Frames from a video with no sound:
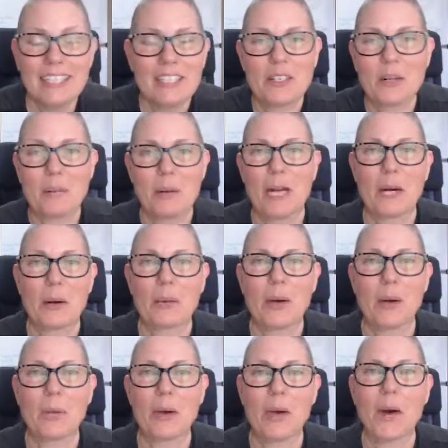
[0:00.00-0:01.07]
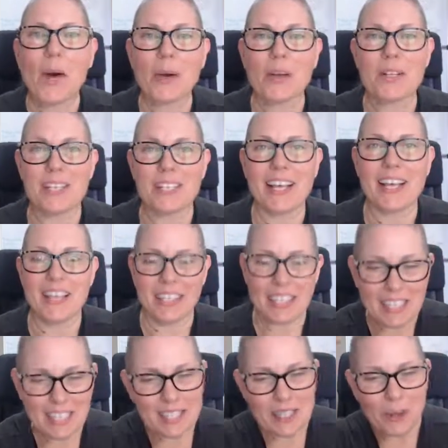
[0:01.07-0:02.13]
no matter what, we all sell.
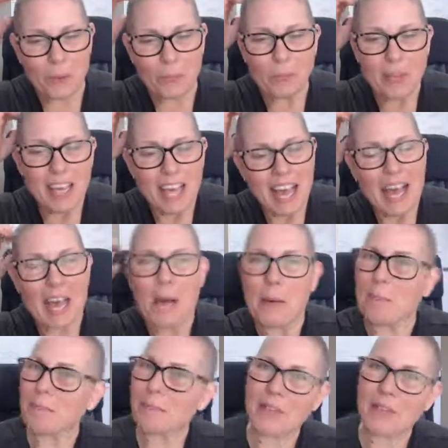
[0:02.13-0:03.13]
And so um,